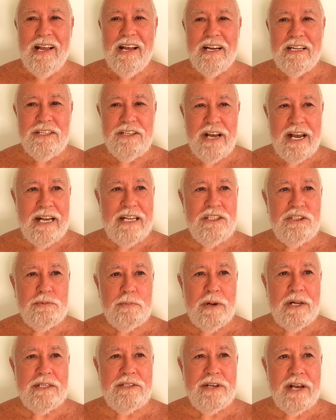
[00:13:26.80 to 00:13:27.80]
attained
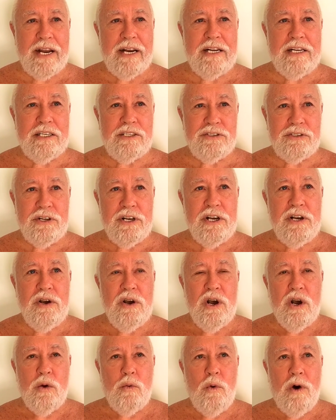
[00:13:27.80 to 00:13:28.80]
spontaneously
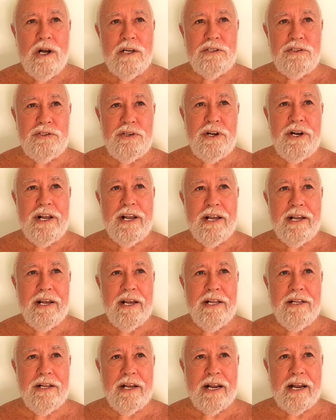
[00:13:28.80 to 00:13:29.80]
while sitting
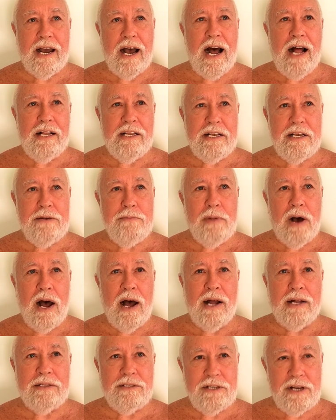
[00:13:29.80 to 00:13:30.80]
in the
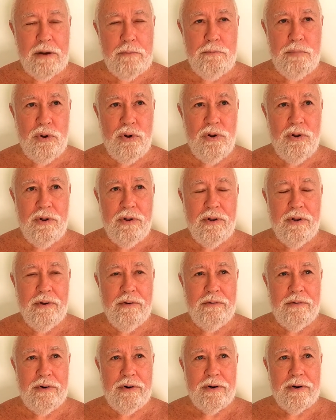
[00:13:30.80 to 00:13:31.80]
Kalima temple
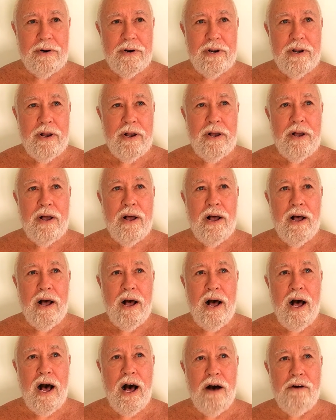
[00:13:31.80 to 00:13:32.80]

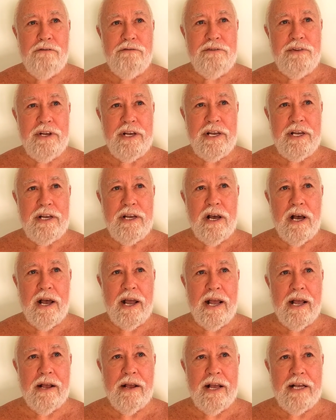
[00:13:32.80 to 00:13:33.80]
of the uh,
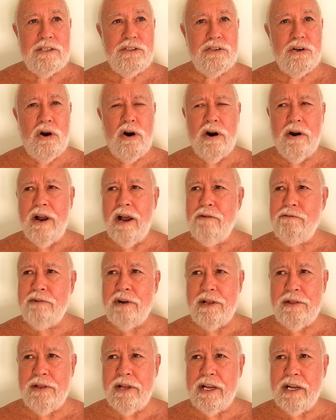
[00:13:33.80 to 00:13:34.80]
SRF,
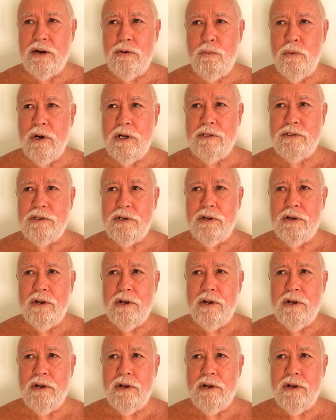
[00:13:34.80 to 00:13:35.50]
I think it was,